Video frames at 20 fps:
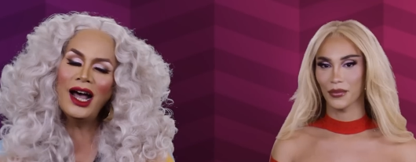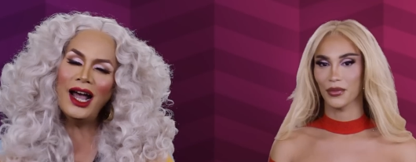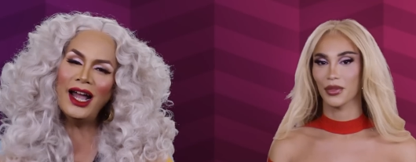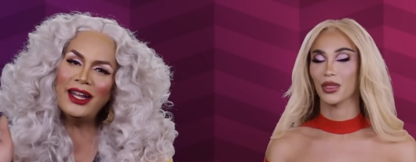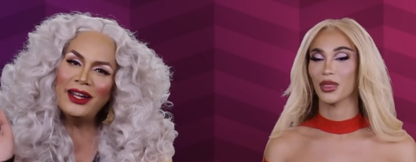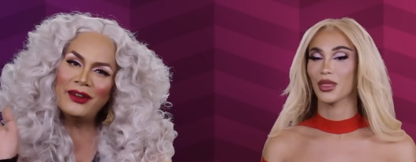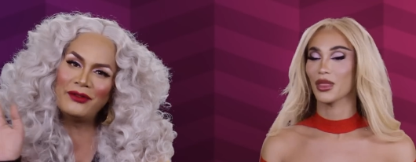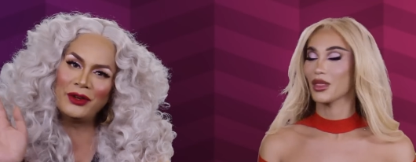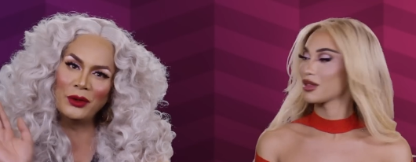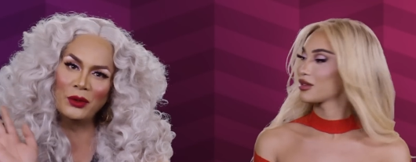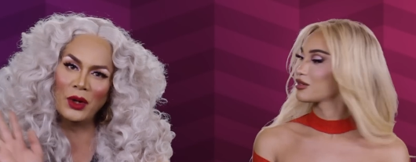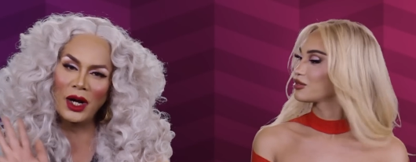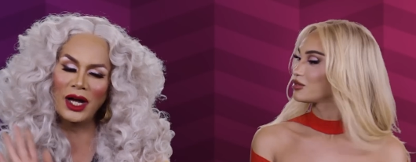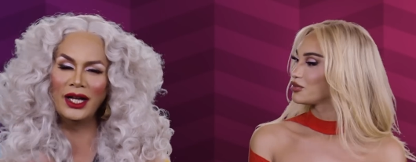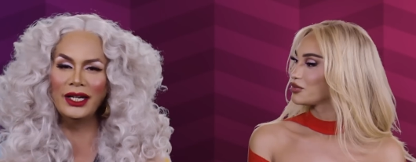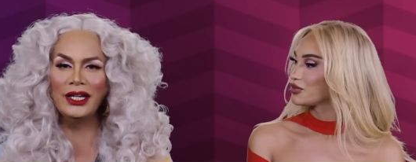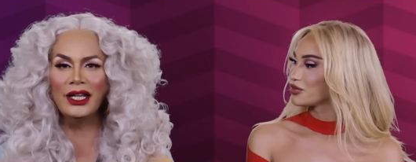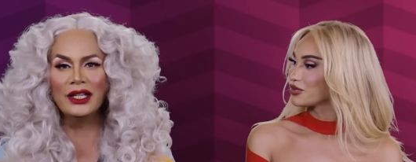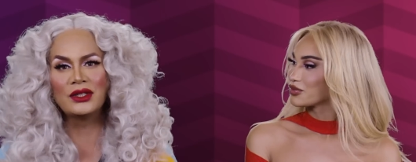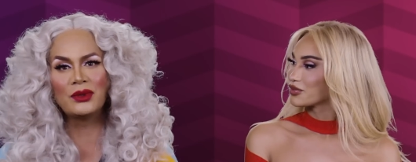Speaker 1: Hi, everyone.
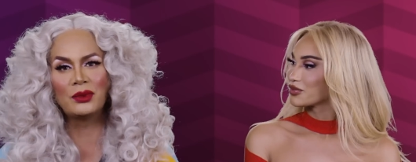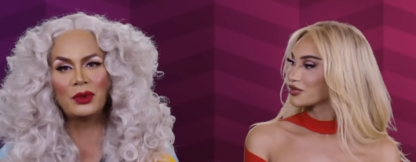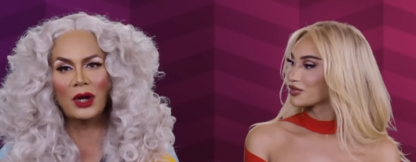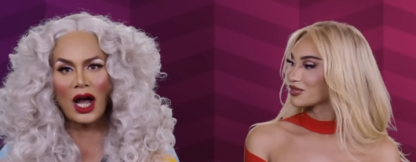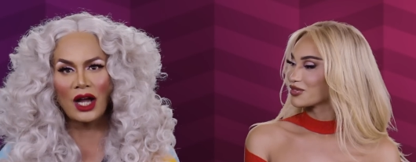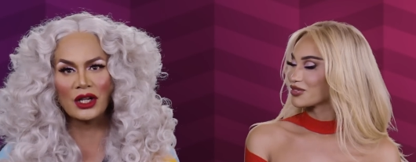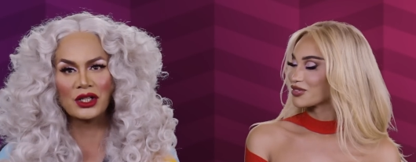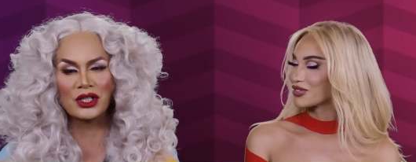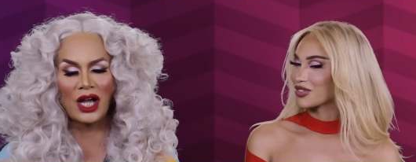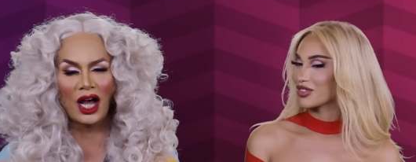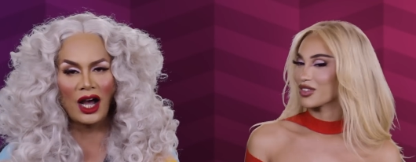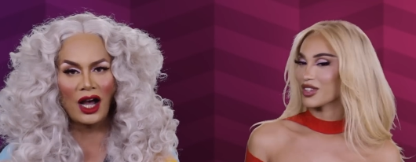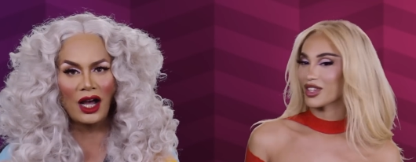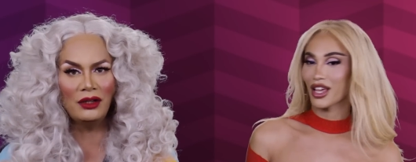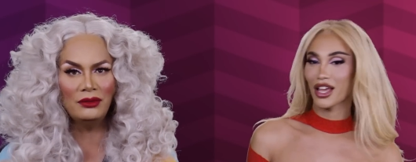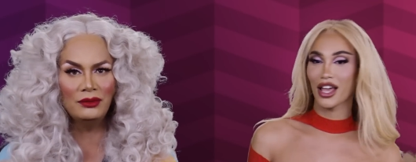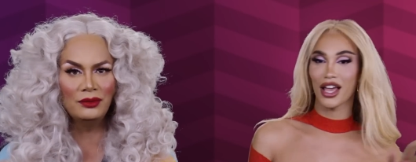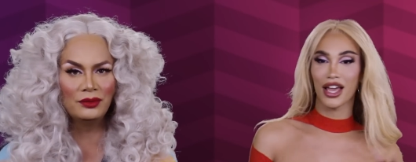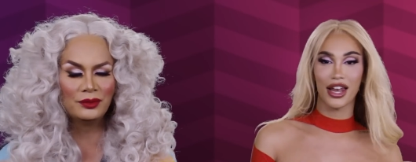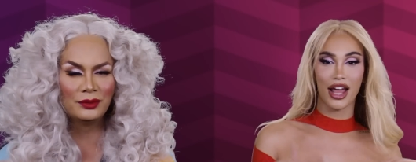It's Raja.
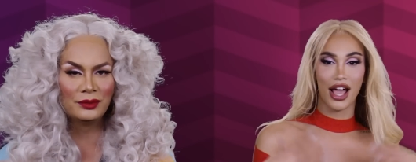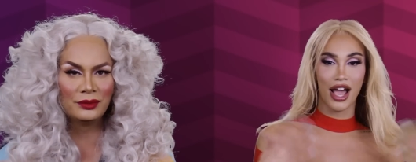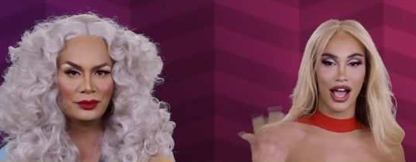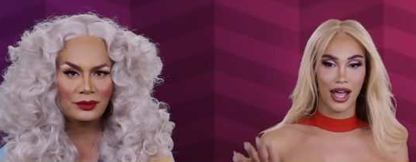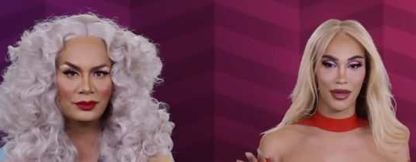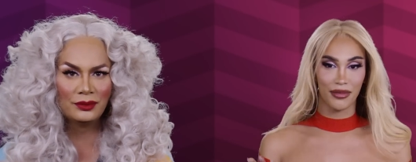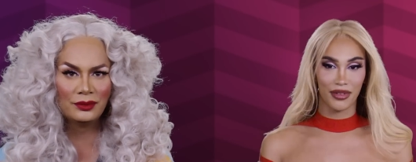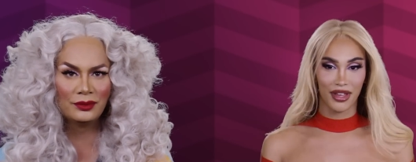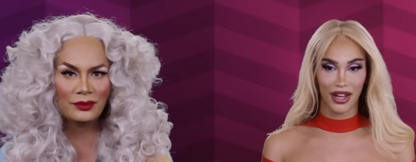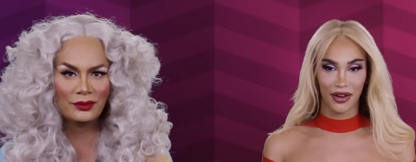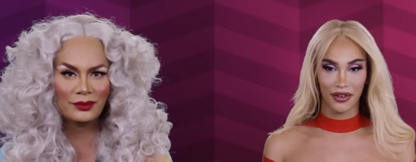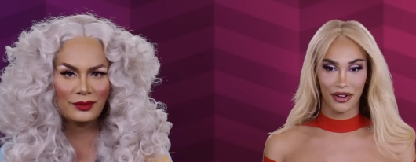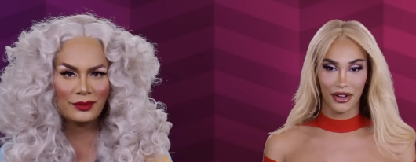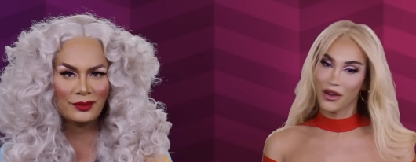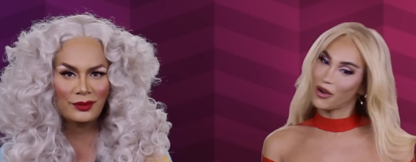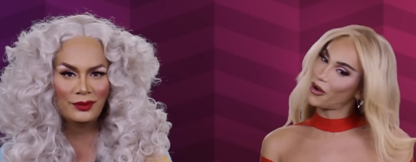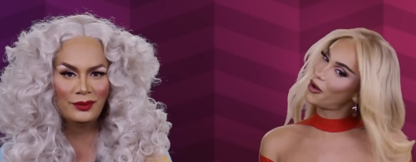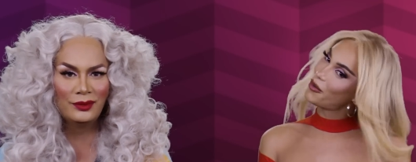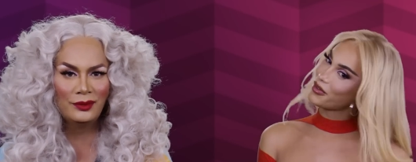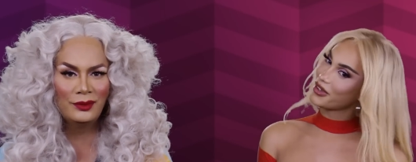And I'm Kerri
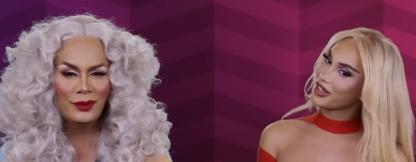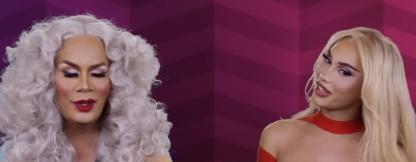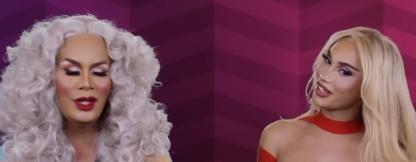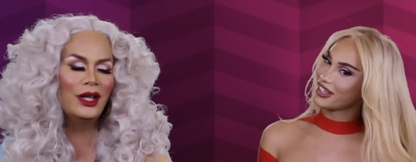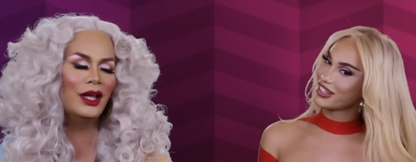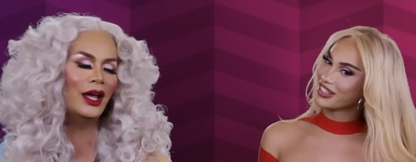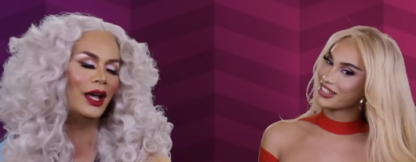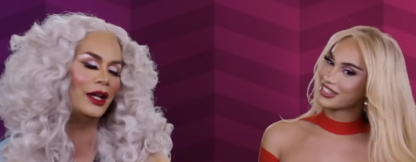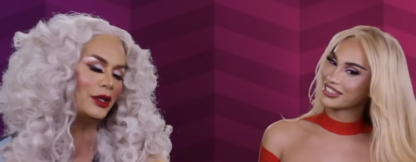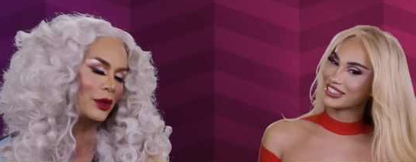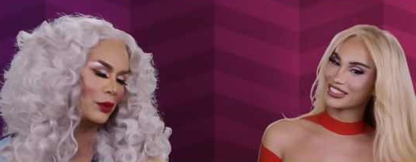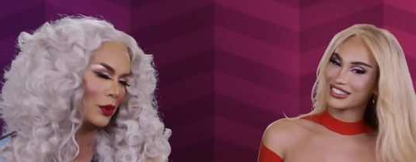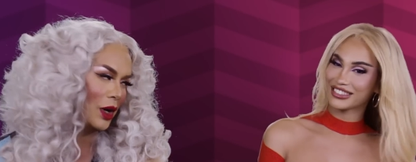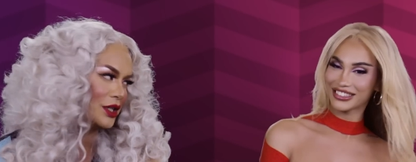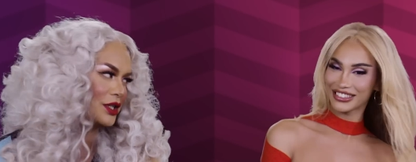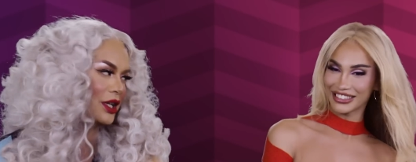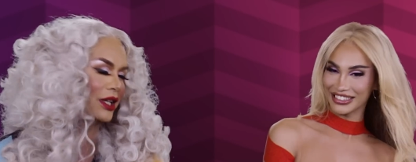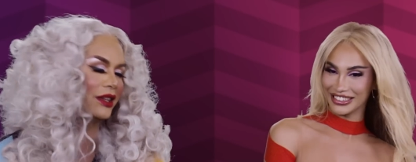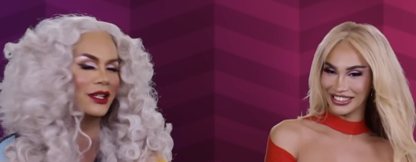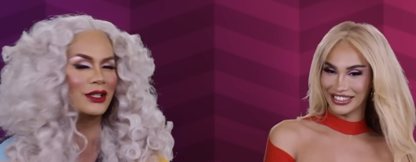Colby. And you're
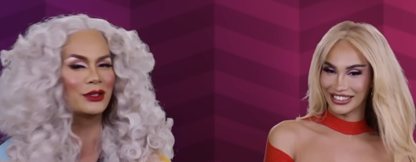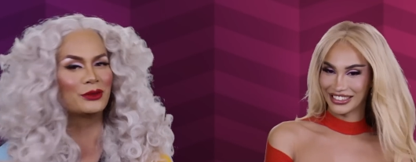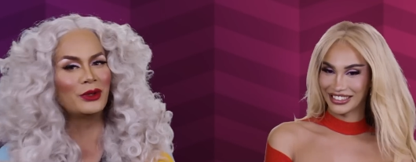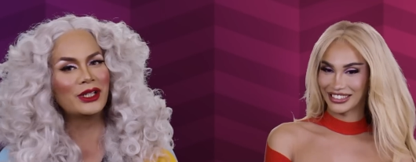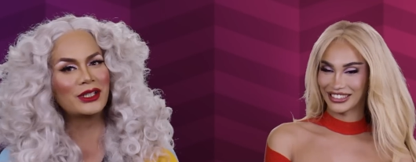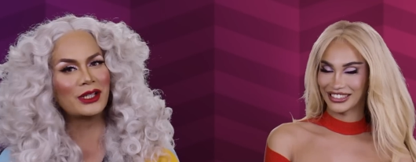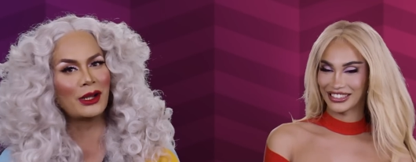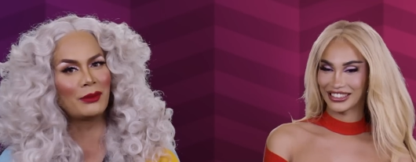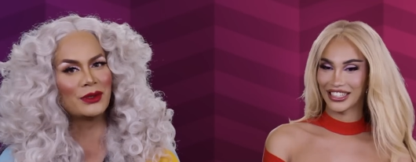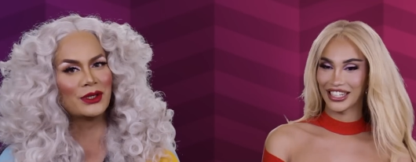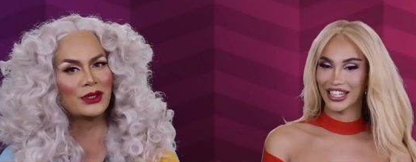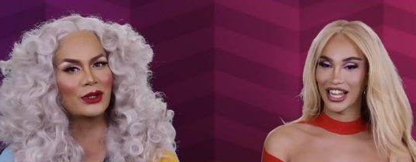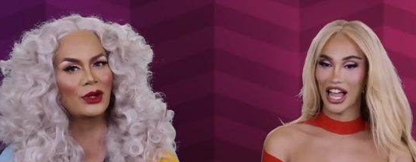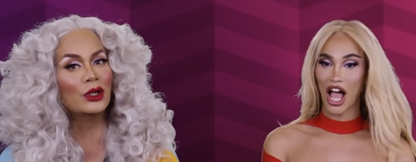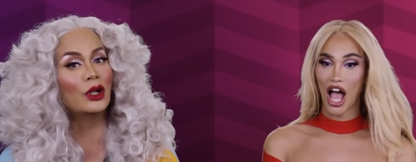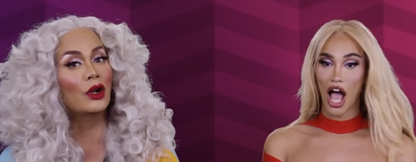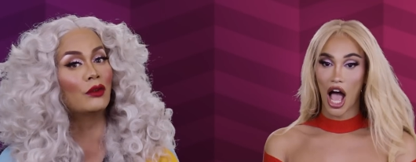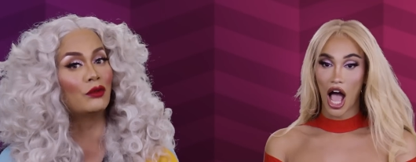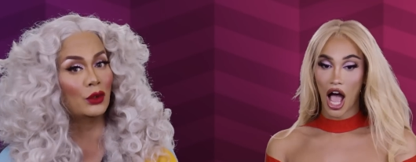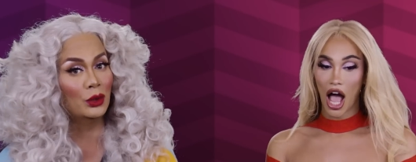watching this week's episode
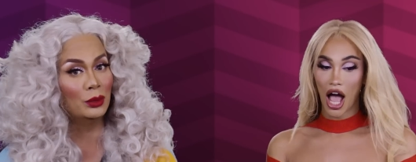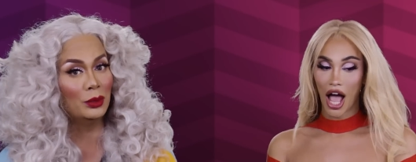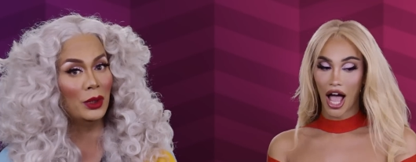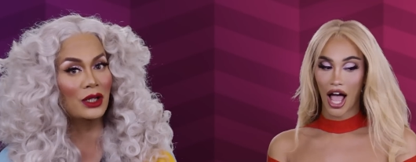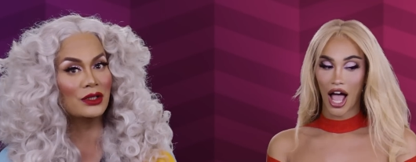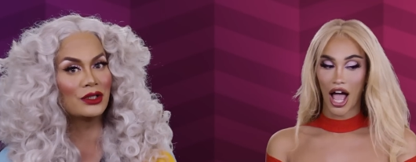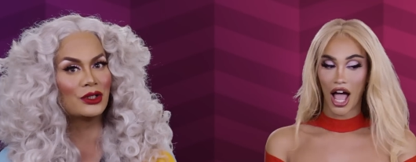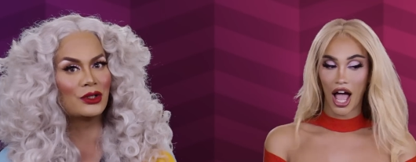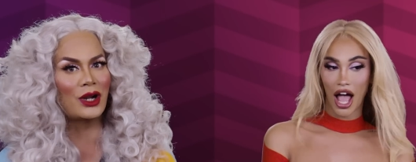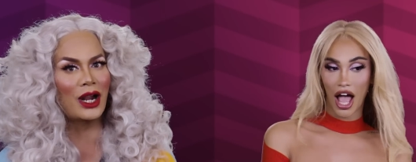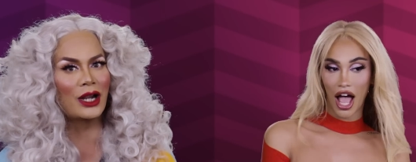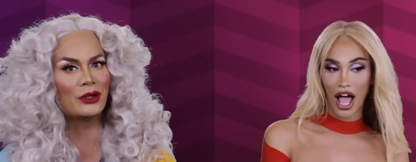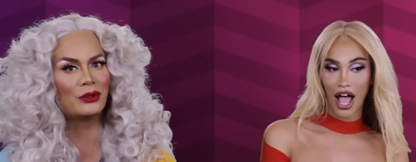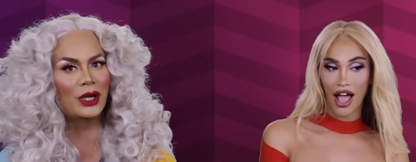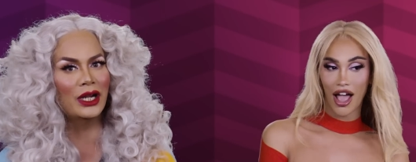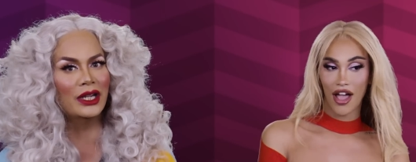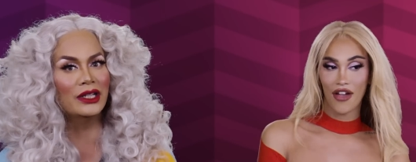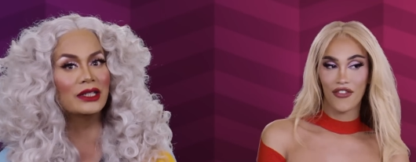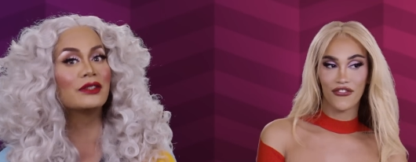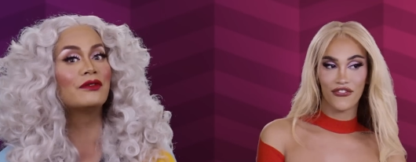of RuPaul's Drag
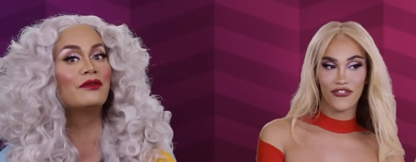Race